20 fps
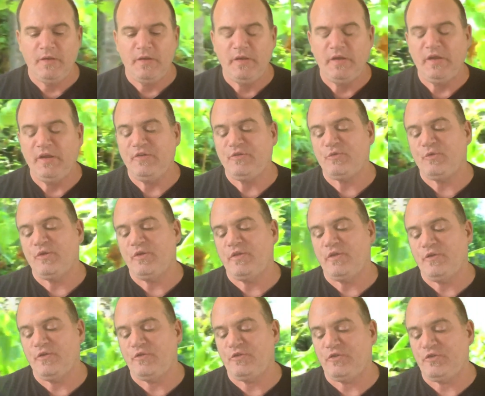each one of
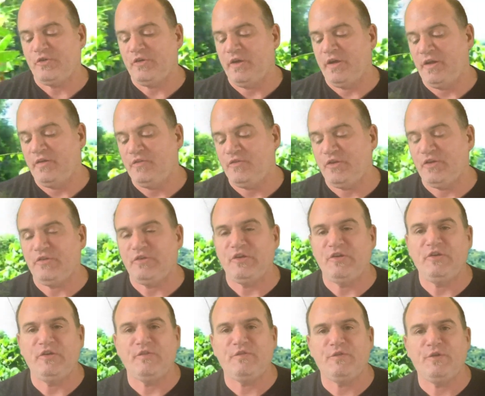those strains does a
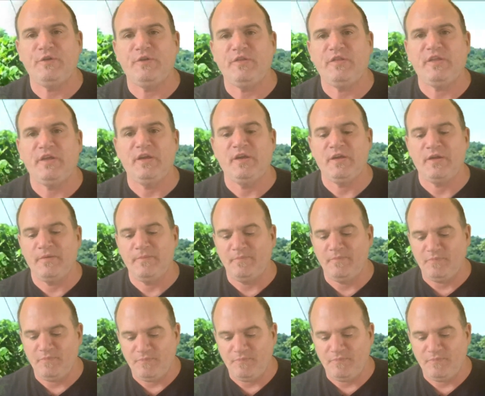different thing.